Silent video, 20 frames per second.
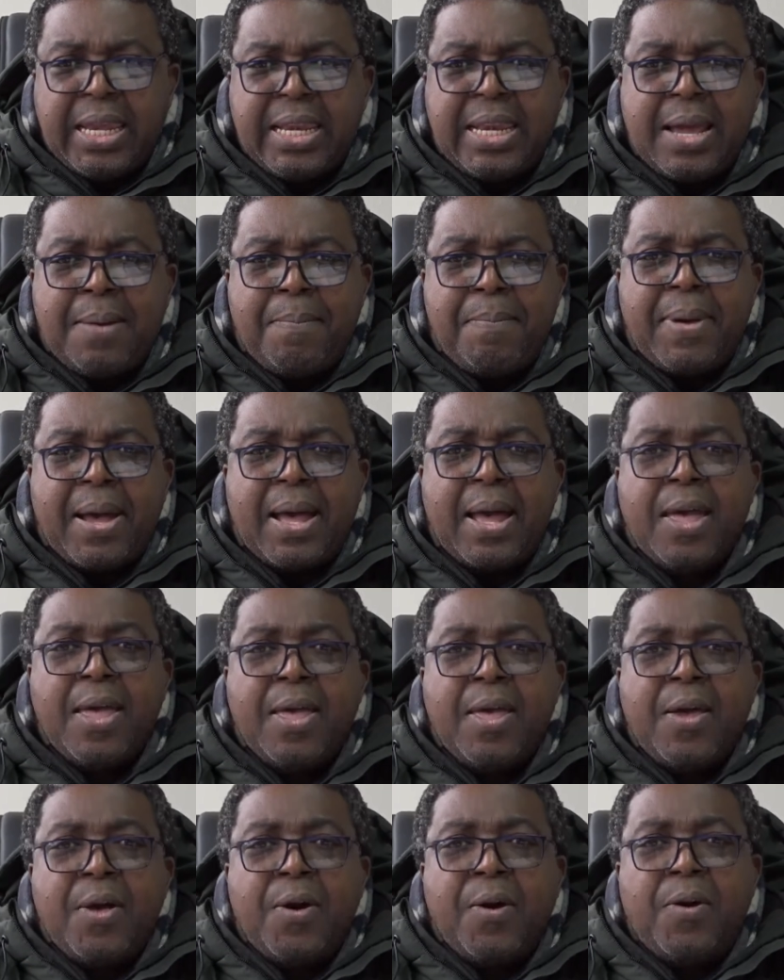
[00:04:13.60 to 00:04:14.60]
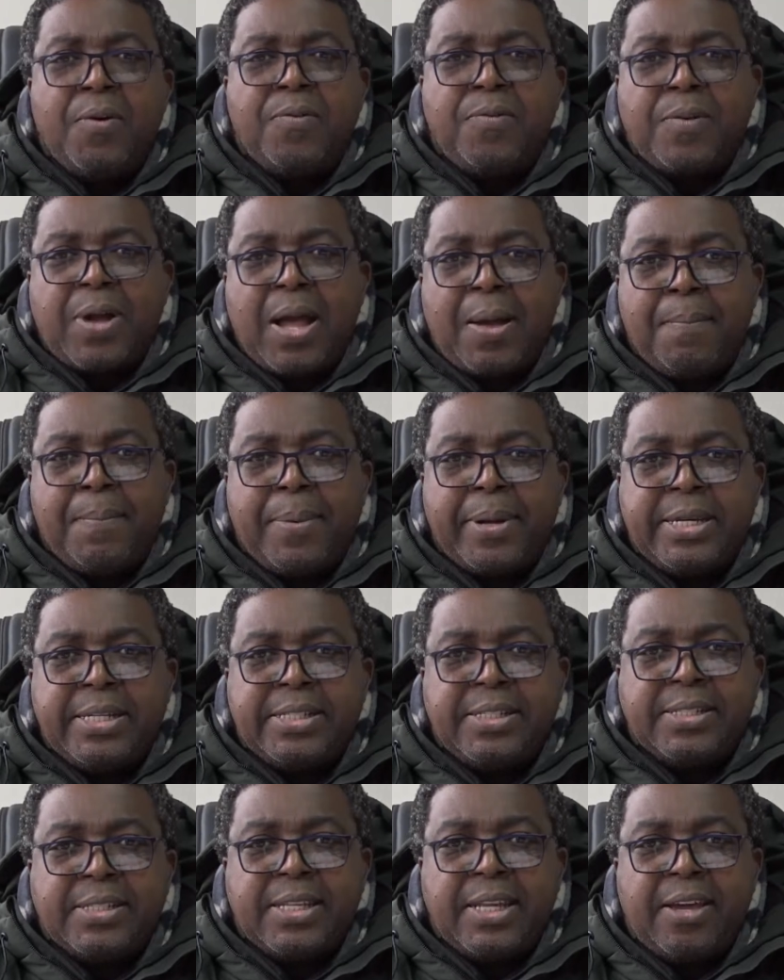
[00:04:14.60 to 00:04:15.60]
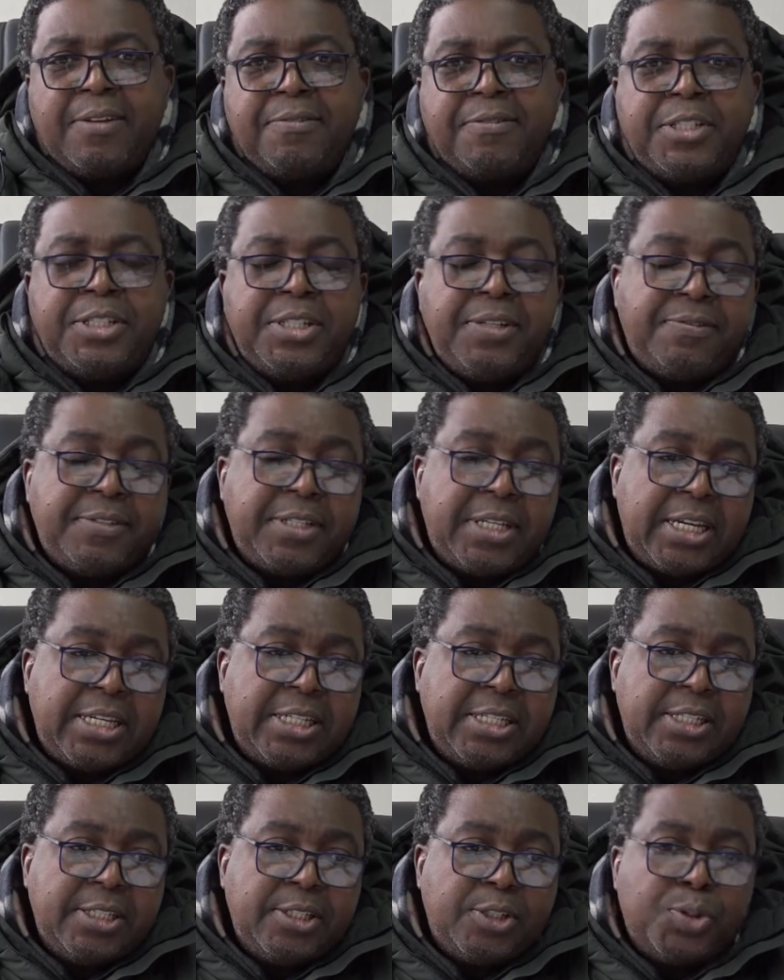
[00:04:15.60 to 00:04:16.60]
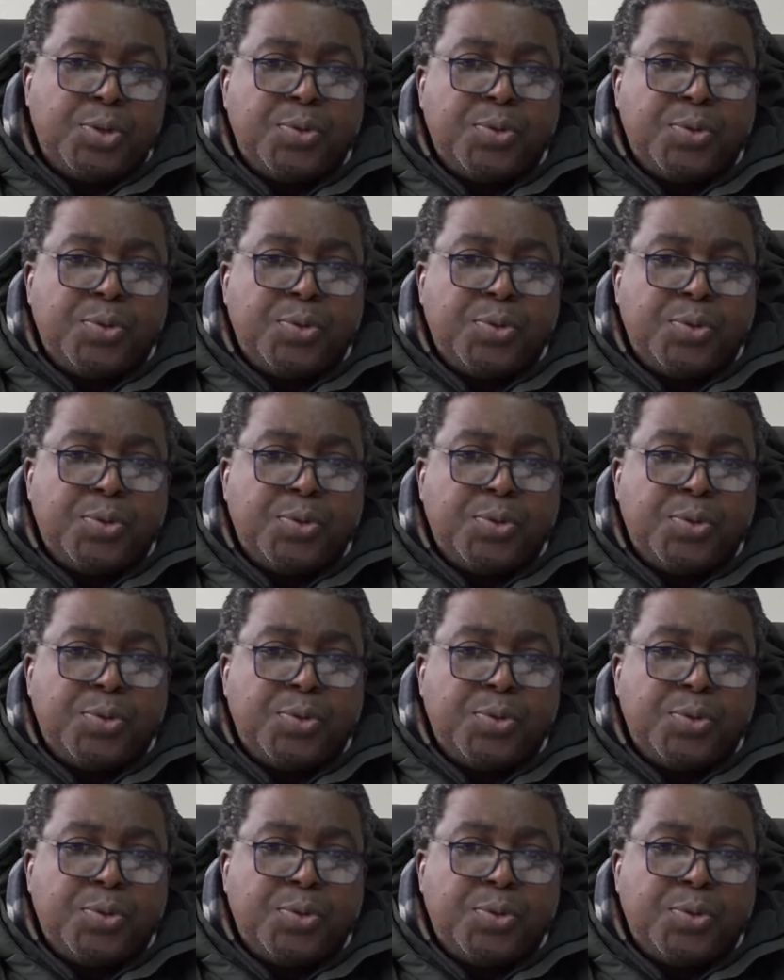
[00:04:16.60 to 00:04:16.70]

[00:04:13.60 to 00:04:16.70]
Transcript: number of companies have shifted